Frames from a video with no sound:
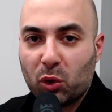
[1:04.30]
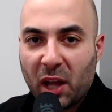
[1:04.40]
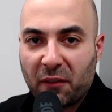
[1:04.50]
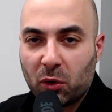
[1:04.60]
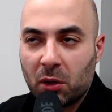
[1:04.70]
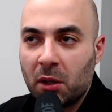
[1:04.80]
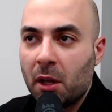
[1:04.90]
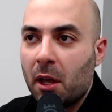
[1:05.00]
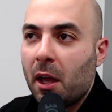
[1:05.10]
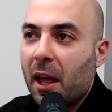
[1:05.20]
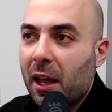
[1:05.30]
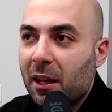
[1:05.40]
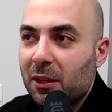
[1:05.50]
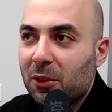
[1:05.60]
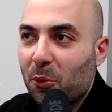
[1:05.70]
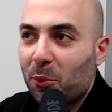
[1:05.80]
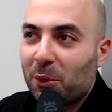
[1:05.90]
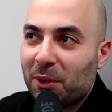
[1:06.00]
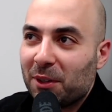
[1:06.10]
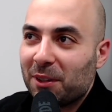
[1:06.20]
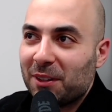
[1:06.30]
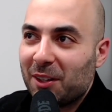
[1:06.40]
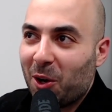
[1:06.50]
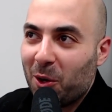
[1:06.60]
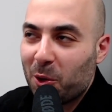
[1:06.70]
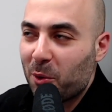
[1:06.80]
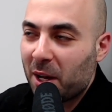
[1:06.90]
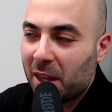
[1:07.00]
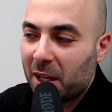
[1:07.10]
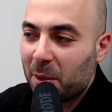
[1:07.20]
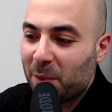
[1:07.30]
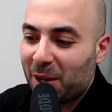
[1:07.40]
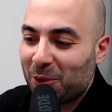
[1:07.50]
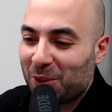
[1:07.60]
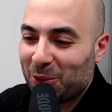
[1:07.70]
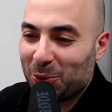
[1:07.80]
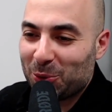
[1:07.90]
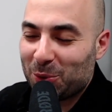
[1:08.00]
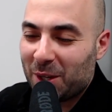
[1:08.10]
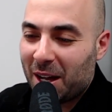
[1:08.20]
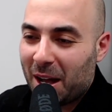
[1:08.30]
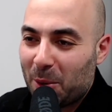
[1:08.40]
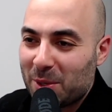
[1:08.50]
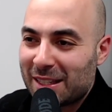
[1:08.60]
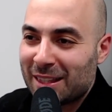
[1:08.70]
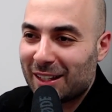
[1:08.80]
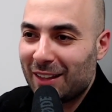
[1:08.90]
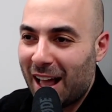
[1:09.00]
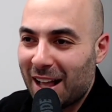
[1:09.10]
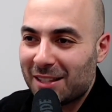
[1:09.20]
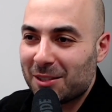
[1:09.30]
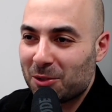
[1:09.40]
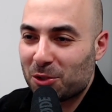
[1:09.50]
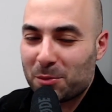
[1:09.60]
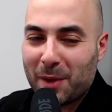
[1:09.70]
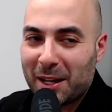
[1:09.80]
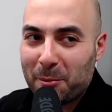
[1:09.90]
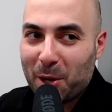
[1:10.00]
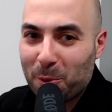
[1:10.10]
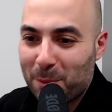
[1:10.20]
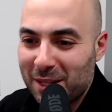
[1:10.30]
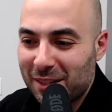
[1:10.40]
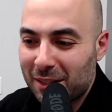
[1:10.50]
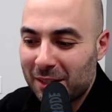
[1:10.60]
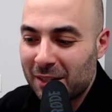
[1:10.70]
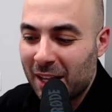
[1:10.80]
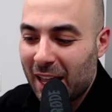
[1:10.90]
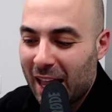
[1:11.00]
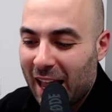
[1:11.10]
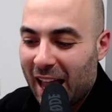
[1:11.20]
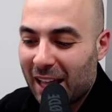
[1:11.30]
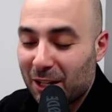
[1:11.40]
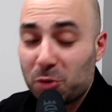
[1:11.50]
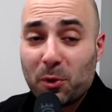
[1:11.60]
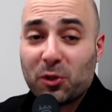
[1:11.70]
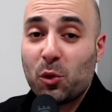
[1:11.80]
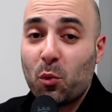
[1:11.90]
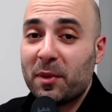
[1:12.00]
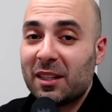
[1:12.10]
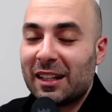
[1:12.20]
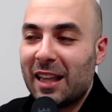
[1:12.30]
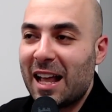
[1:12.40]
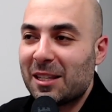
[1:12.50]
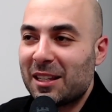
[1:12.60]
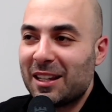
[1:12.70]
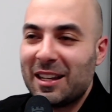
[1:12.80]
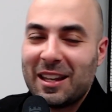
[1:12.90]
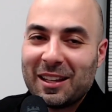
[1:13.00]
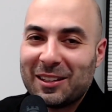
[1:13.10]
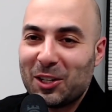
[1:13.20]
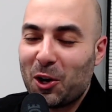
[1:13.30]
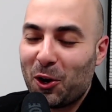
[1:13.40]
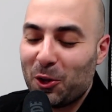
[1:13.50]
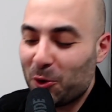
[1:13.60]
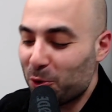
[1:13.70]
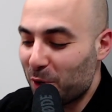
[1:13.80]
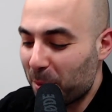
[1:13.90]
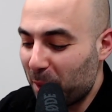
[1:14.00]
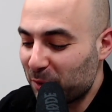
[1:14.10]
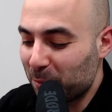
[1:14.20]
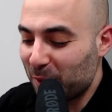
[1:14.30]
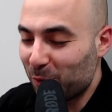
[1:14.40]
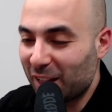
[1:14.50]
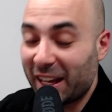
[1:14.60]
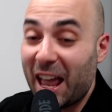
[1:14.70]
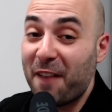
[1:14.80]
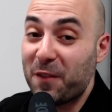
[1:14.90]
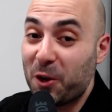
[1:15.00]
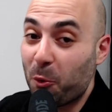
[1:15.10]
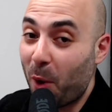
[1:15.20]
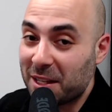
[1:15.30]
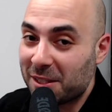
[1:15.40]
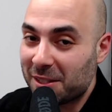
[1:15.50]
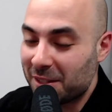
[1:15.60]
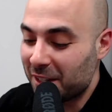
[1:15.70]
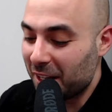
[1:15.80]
level. And Decarlo, what I like about you, I was in the class just minding my own business, and there's mostly women in the class. And then Decarlo, you come up to me with like heavier weights,